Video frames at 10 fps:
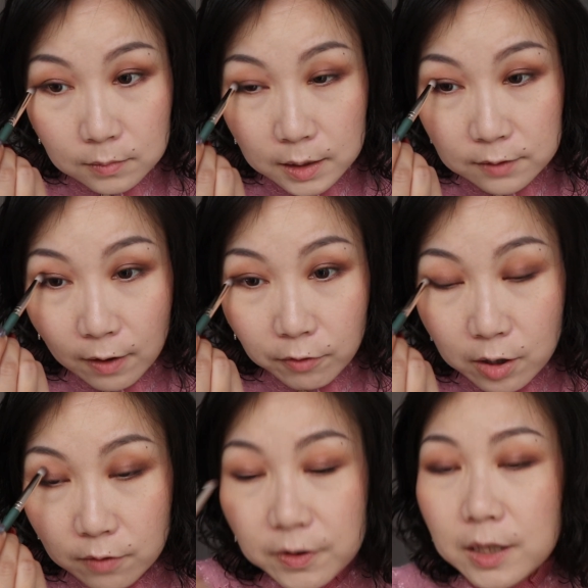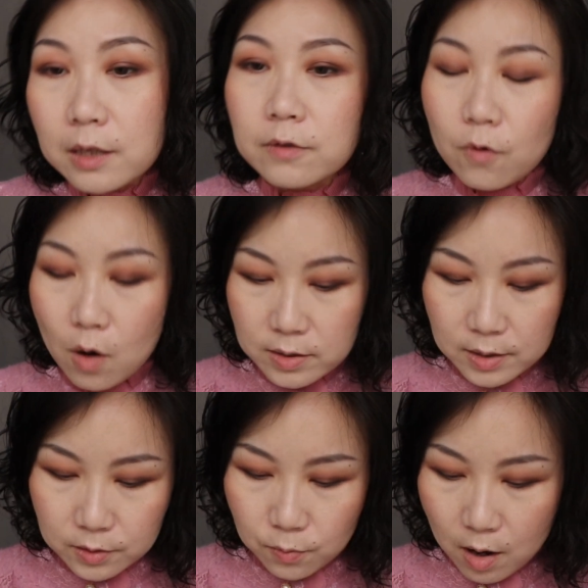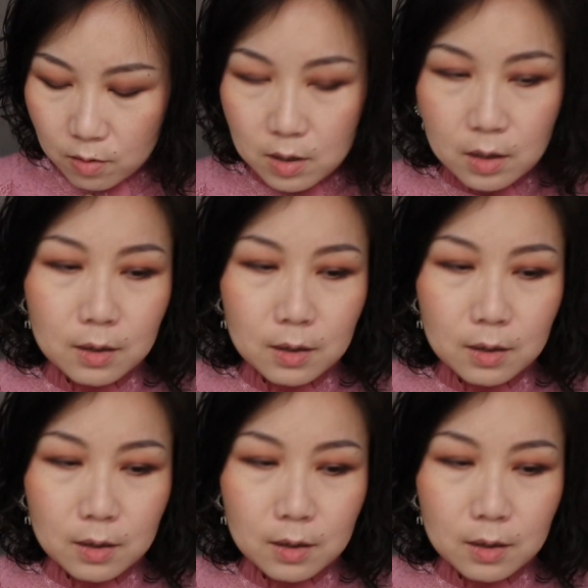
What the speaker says: It's very convenient for us as well.